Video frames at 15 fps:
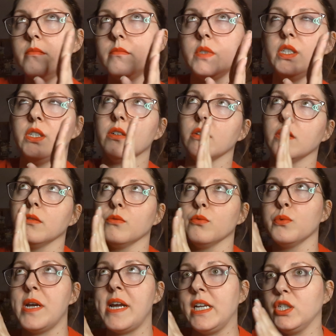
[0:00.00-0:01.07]
your
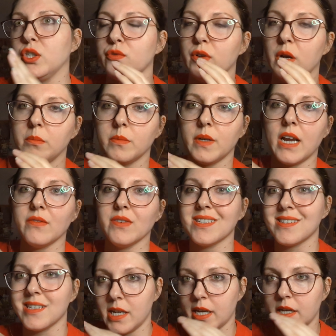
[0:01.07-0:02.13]
range from kind of
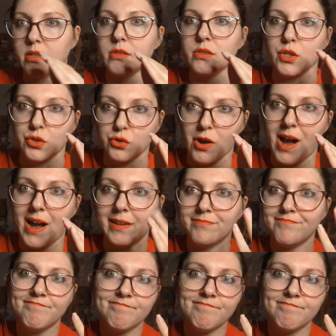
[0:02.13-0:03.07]
acidic to dry.